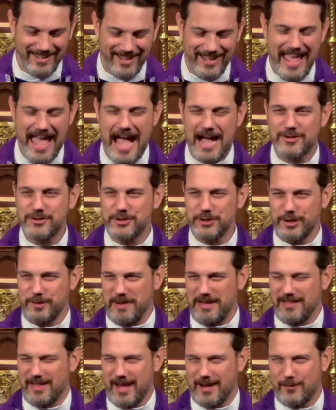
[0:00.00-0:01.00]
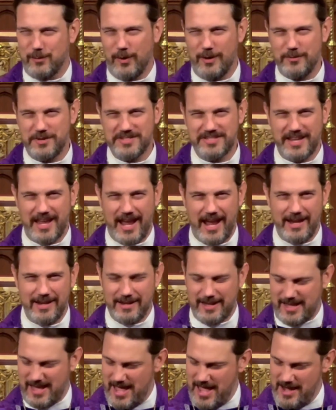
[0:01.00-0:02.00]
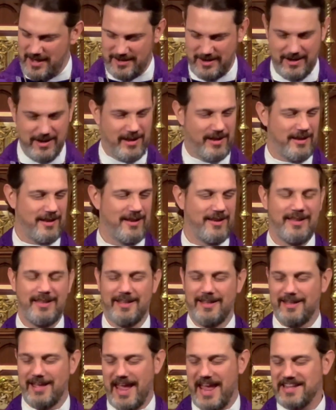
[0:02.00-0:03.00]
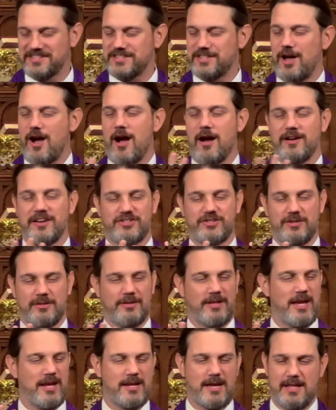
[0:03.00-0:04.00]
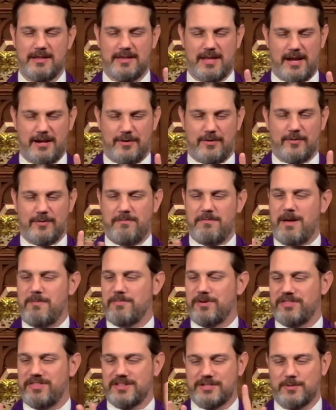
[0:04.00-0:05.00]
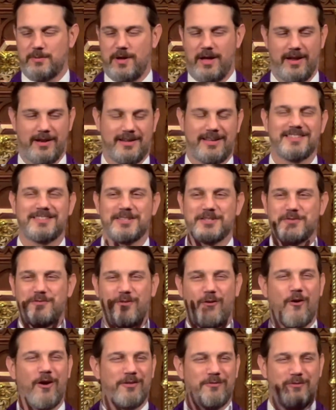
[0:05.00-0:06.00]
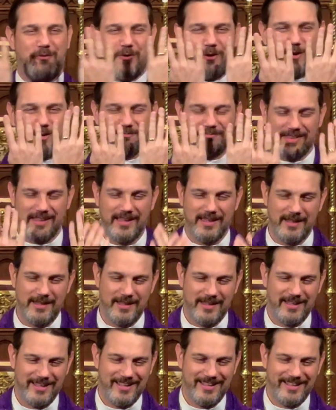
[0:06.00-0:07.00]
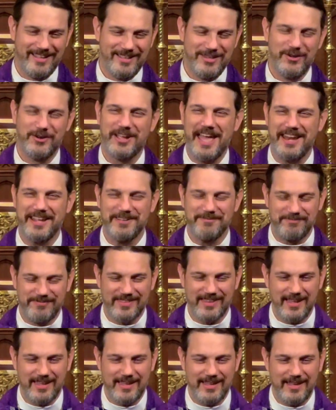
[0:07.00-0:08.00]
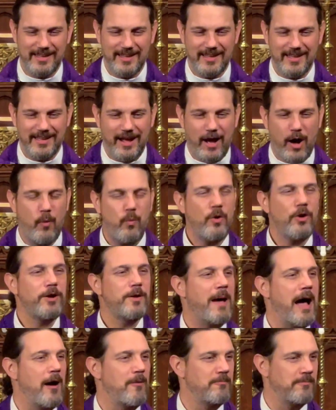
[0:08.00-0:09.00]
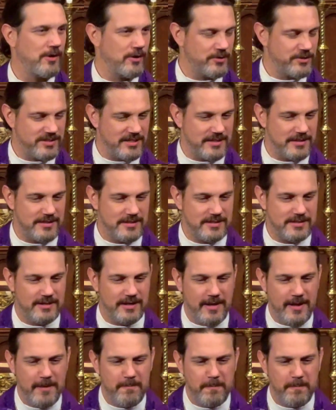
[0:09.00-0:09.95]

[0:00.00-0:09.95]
Actually, it'll be like, what was 8 again? 8's the hardest. You're like, I don't remember this one because it's 4 and 4. You'll get it. A word about Moses.